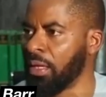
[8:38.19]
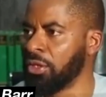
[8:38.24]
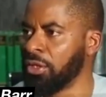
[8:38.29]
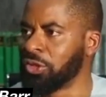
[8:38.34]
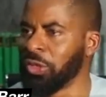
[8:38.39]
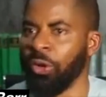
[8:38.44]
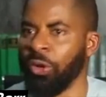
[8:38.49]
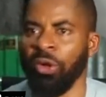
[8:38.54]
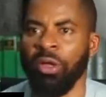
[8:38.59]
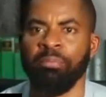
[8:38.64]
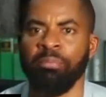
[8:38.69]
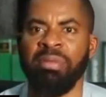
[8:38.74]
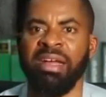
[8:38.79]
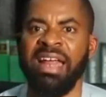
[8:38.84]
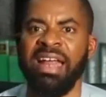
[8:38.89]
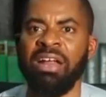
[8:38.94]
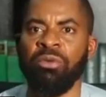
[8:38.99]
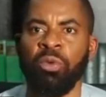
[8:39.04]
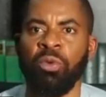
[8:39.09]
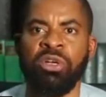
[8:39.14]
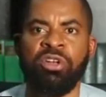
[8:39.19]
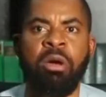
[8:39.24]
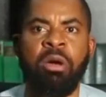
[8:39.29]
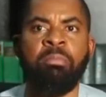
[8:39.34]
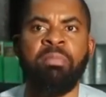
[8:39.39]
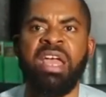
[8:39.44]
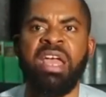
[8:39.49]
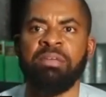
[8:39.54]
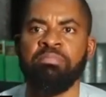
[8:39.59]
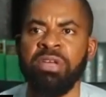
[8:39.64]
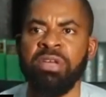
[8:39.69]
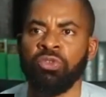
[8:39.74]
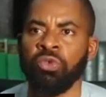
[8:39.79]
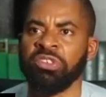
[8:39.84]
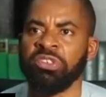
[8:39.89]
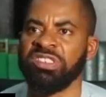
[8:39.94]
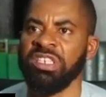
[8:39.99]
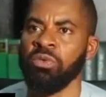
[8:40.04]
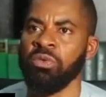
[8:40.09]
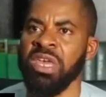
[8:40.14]
So, but that would not make me to
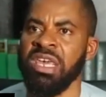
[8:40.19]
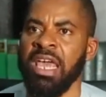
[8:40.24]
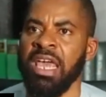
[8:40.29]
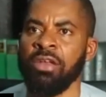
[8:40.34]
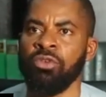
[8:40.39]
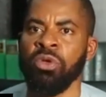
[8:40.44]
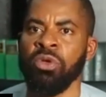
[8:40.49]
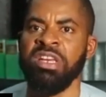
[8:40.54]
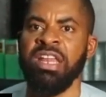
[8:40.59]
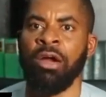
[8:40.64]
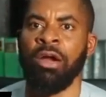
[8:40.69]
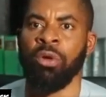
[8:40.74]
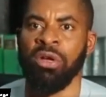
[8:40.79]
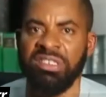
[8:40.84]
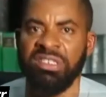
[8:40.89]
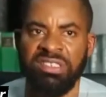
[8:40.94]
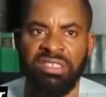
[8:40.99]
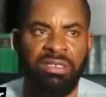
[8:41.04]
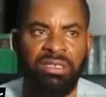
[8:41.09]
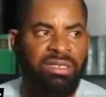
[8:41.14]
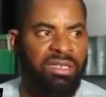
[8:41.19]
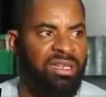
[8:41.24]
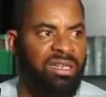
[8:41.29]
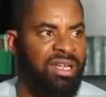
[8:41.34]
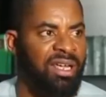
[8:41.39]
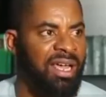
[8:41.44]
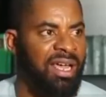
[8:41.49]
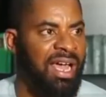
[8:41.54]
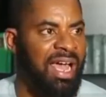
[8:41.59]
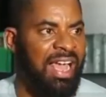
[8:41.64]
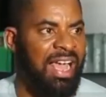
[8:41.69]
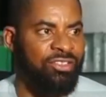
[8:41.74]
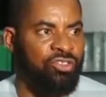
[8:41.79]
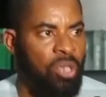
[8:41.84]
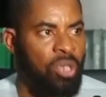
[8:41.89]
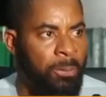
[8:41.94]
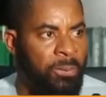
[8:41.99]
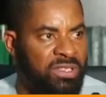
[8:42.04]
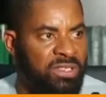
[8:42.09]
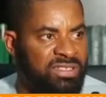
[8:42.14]
see Wike doing the wrong thing and
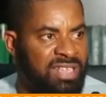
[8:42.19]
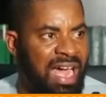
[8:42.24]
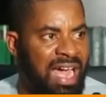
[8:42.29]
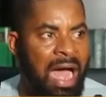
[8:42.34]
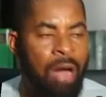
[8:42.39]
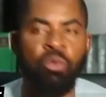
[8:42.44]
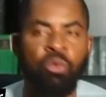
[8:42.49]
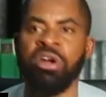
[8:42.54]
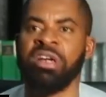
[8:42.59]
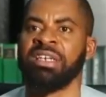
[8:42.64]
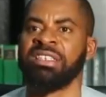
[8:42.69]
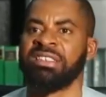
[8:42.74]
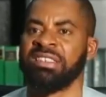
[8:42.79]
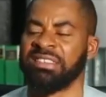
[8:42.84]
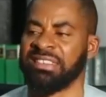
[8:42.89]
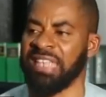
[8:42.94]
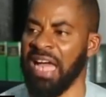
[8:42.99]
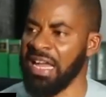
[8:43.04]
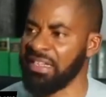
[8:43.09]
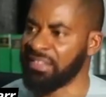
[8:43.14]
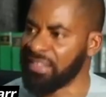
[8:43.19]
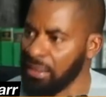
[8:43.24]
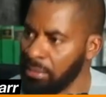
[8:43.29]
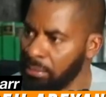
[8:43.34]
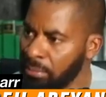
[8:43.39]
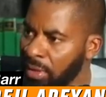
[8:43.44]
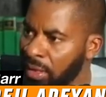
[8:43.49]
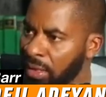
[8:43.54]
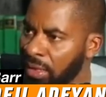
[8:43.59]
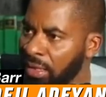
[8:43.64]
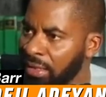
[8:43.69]
stop criticizing. I will criticize him.